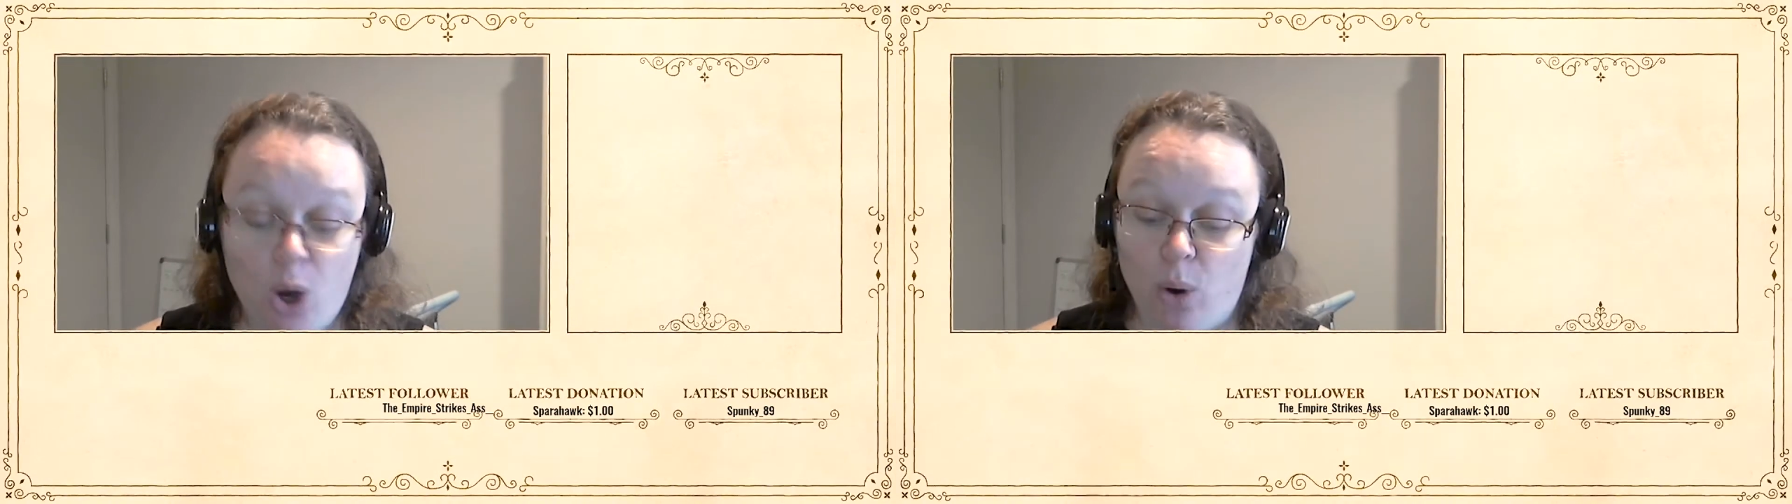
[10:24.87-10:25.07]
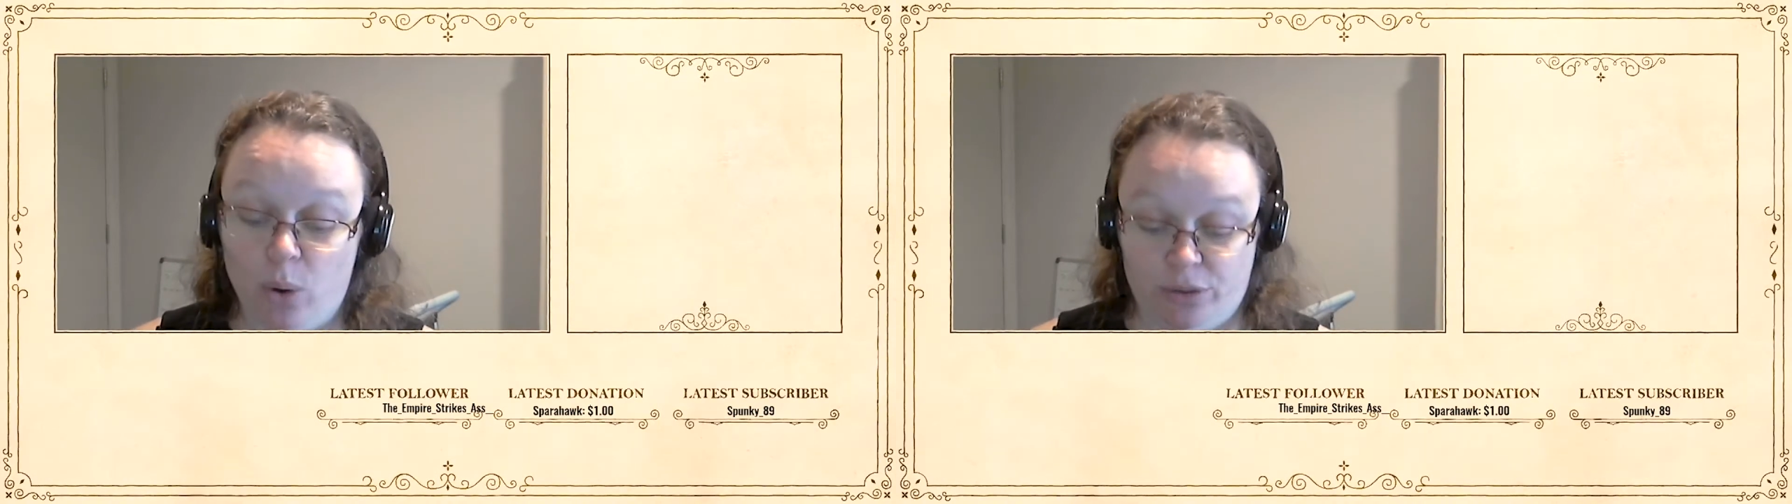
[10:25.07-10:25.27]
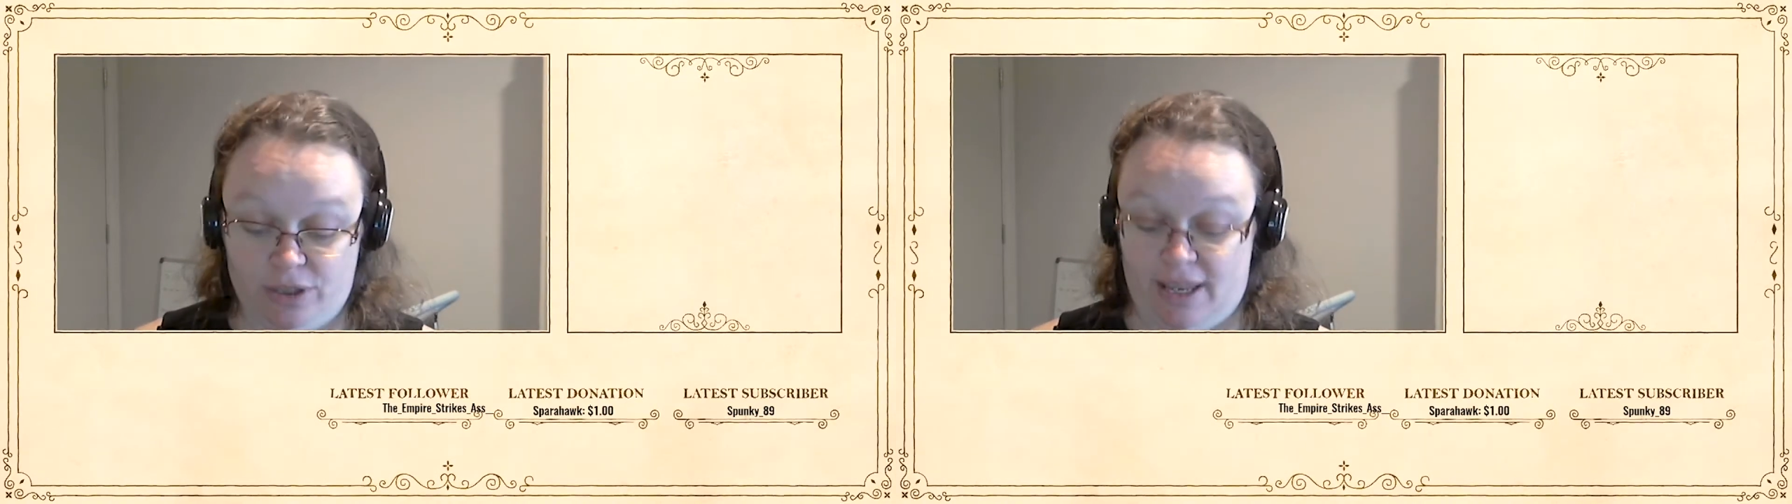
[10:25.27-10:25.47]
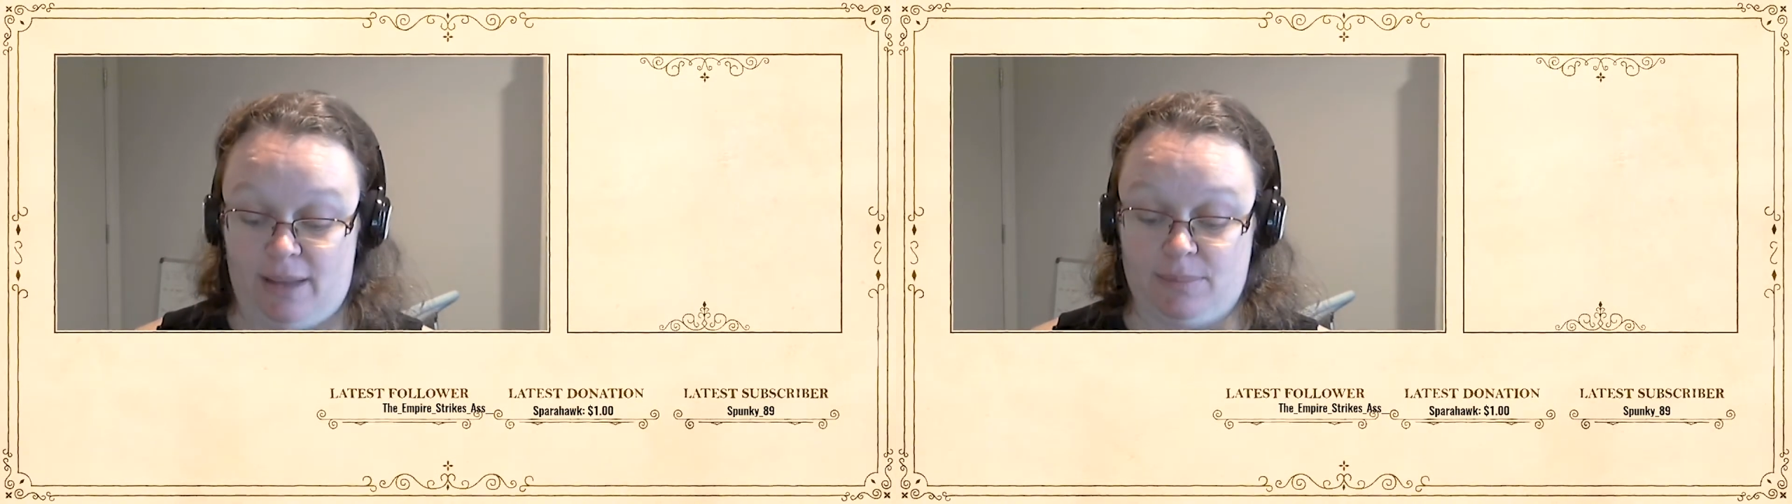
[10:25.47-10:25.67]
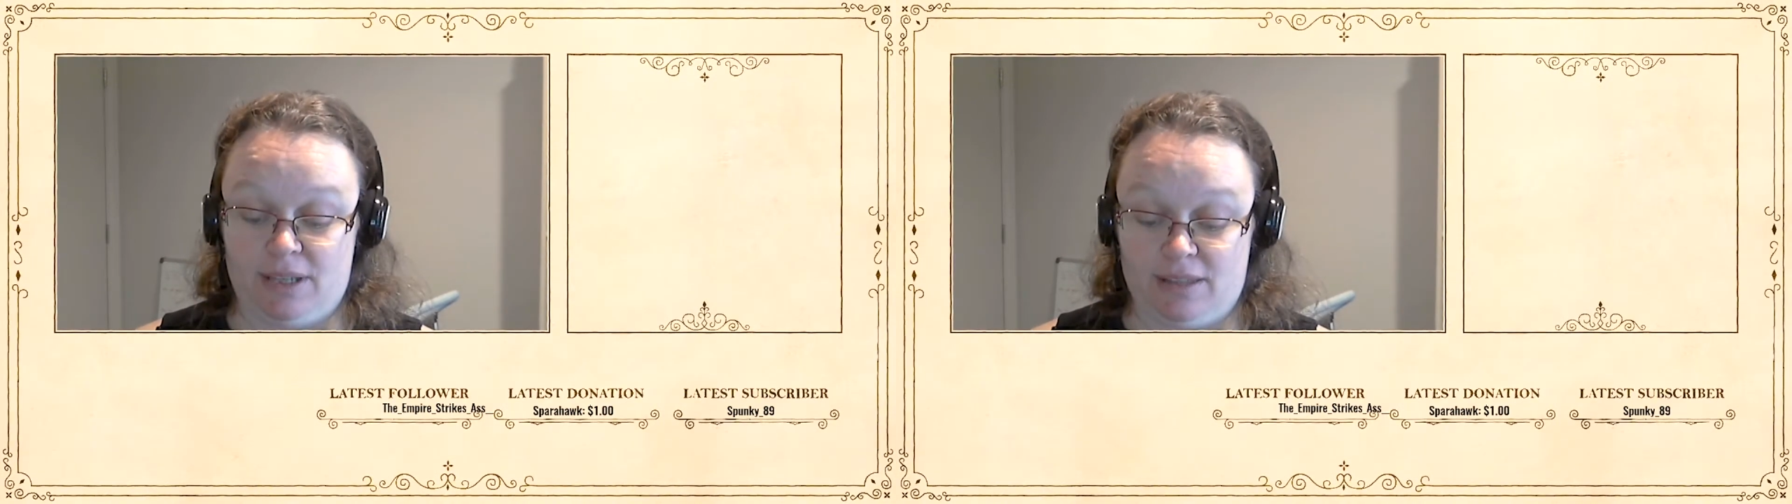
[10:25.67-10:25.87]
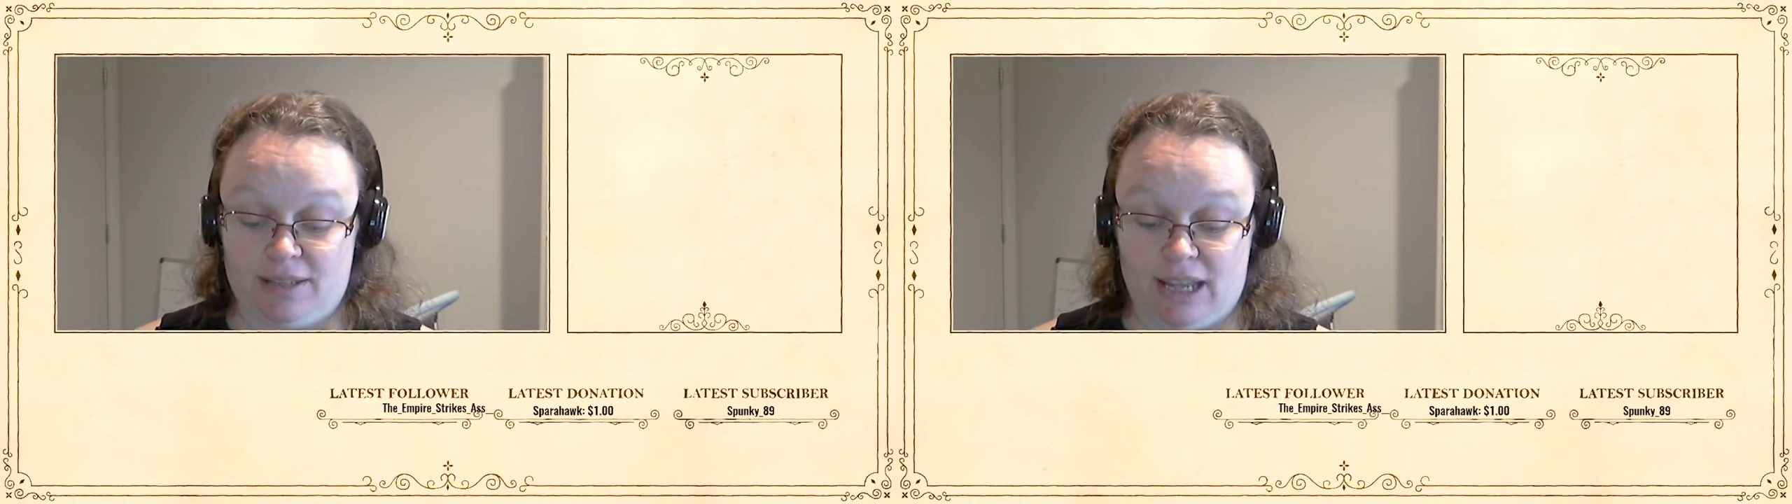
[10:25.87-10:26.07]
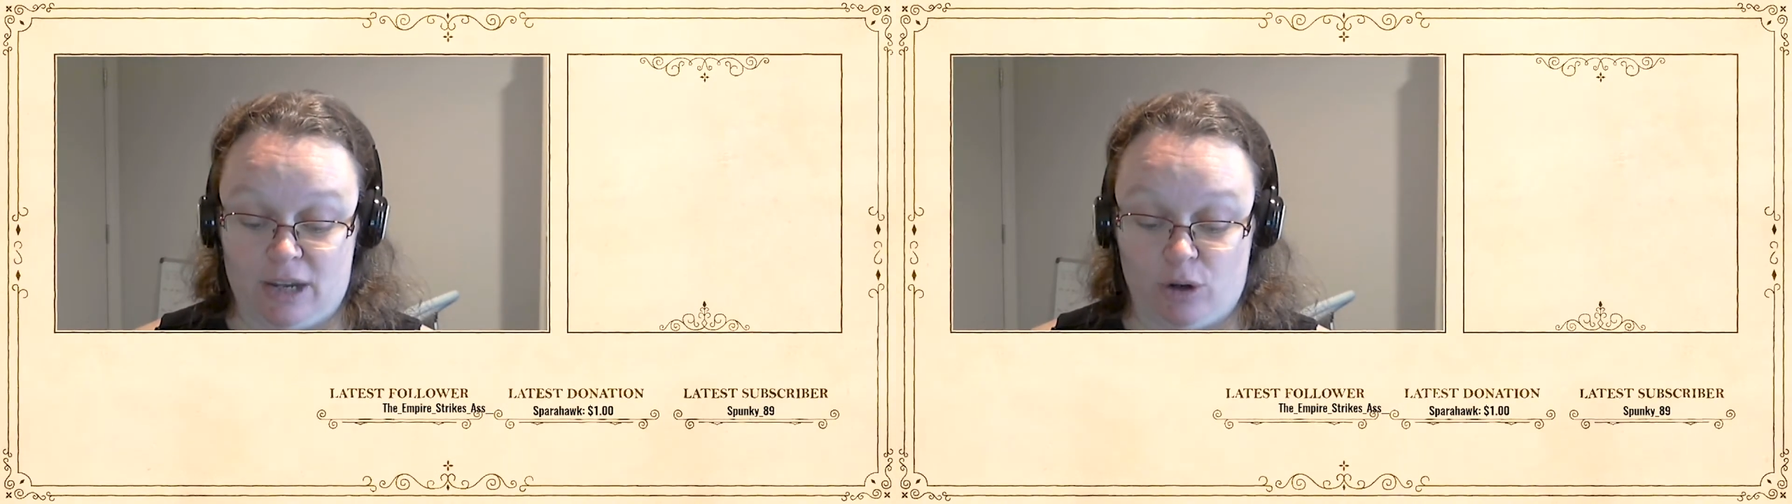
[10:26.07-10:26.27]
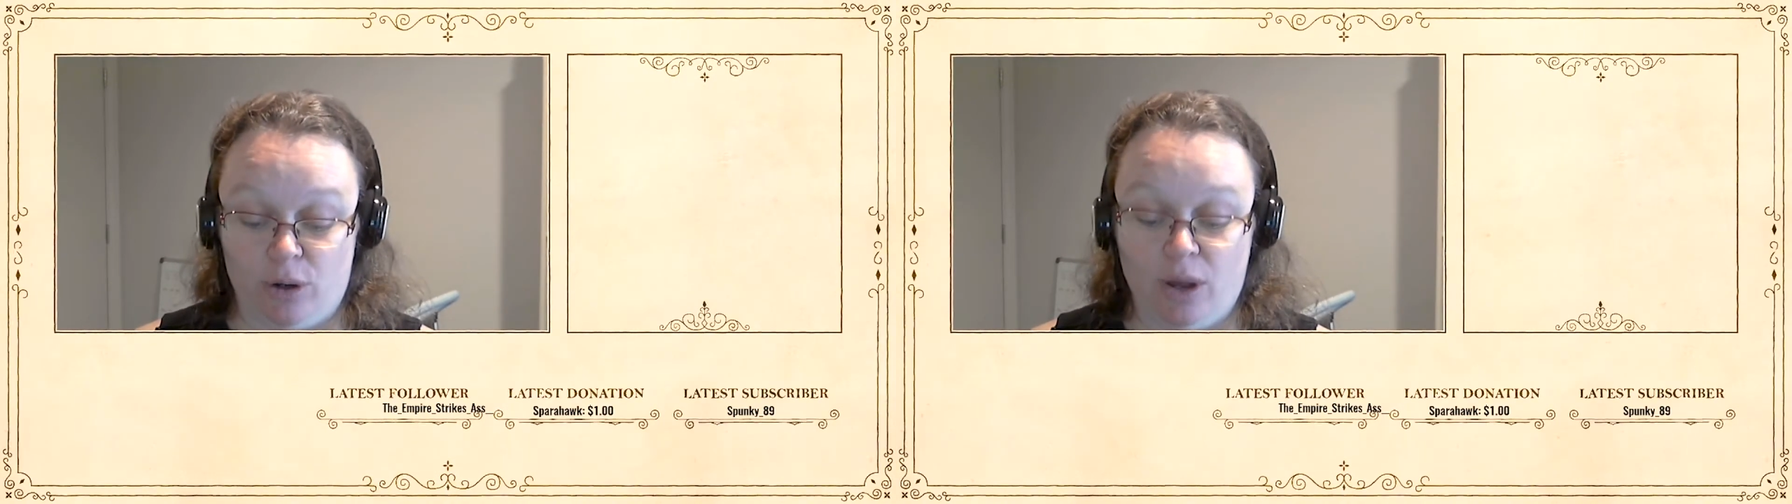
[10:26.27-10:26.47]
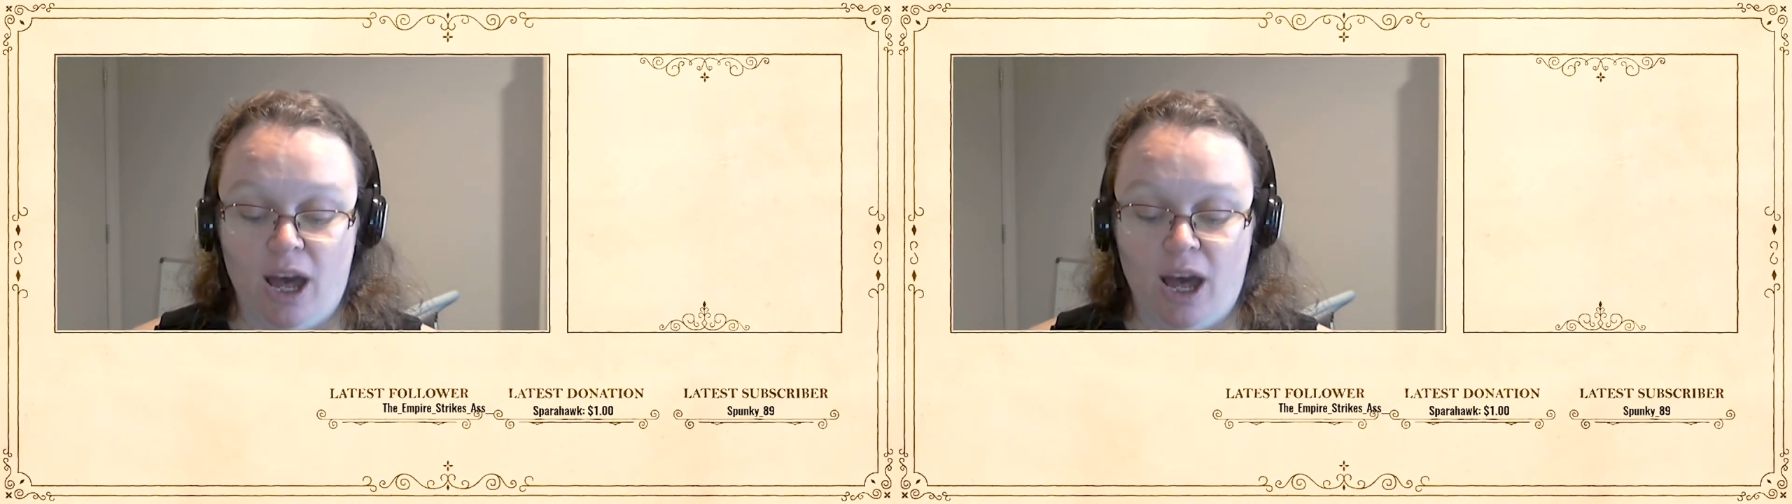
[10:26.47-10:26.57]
All the same, said the Scarecrow,